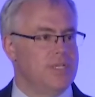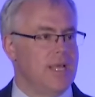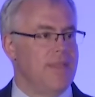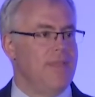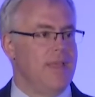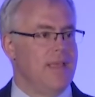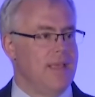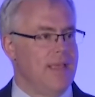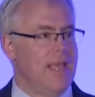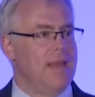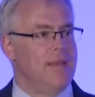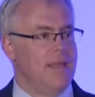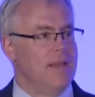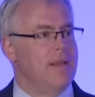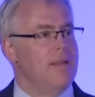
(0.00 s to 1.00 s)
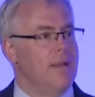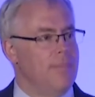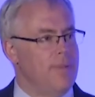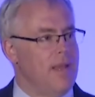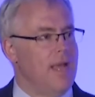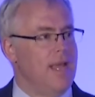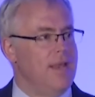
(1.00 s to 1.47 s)
I think, can get
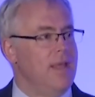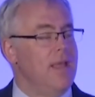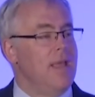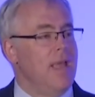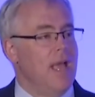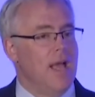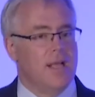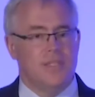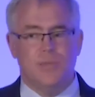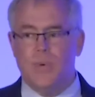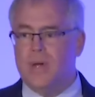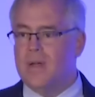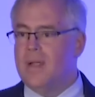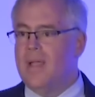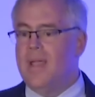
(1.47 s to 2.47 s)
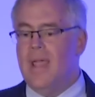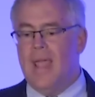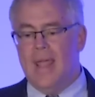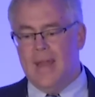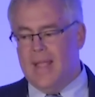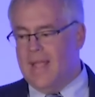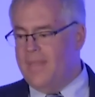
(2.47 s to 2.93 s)
applied elsewhere.
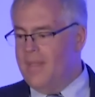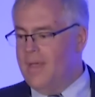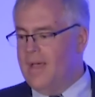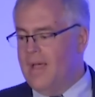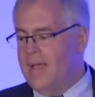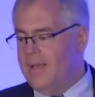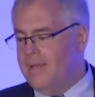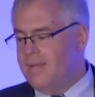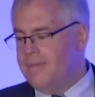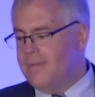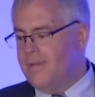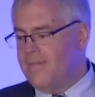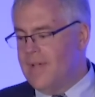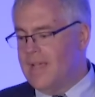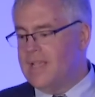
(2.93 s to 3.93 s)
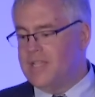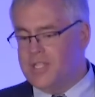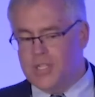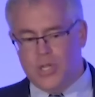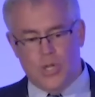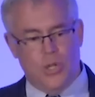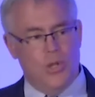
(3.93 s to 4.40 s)
And again, if I can
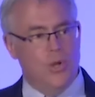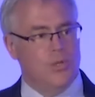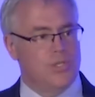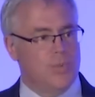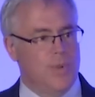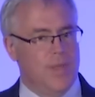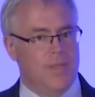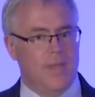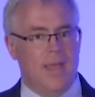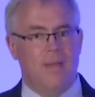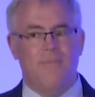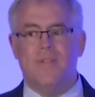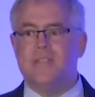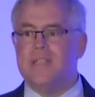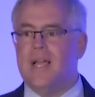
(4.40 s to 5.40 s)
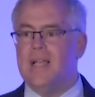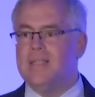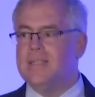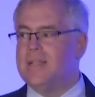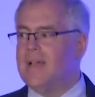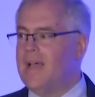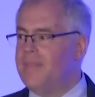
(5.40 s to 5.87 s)
just close with
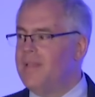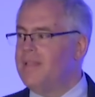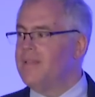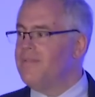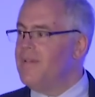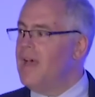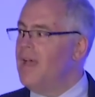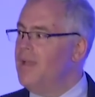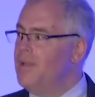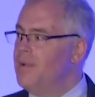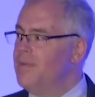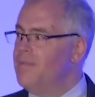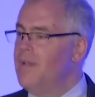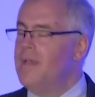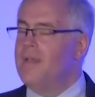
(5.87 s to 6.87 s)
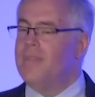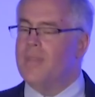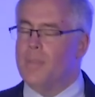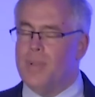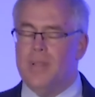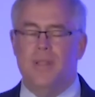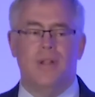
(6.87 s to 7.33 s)
emphasizing, I think, the value of
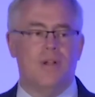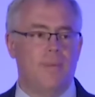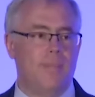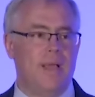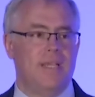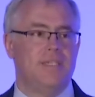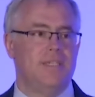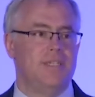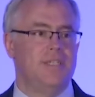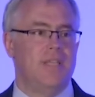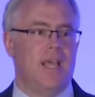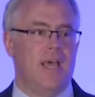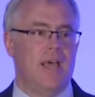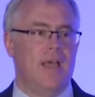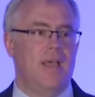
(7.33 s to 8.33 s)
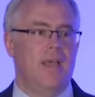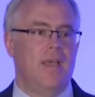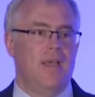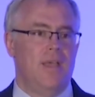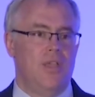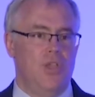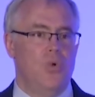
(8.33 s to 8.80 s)
the political message that
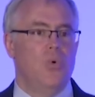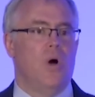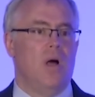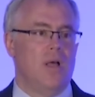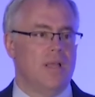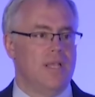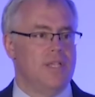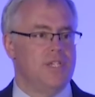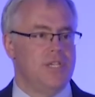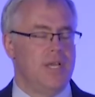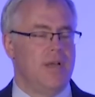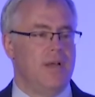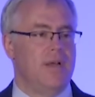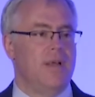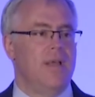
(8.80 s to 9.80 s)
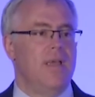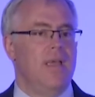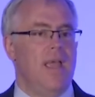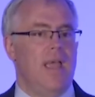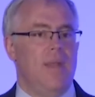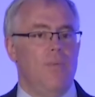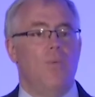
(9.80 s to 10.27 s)
you all can share
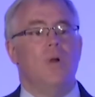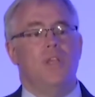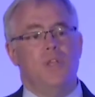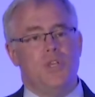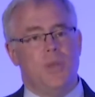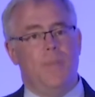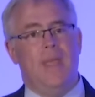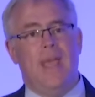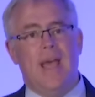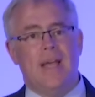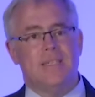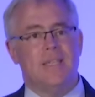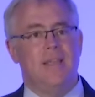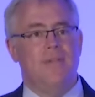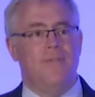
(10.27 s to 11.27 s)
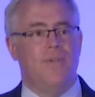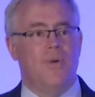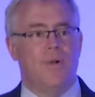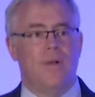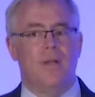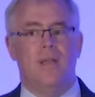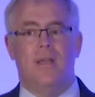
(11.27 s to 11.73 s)
and what you should be asking
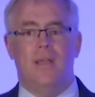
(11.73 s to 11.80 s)
for.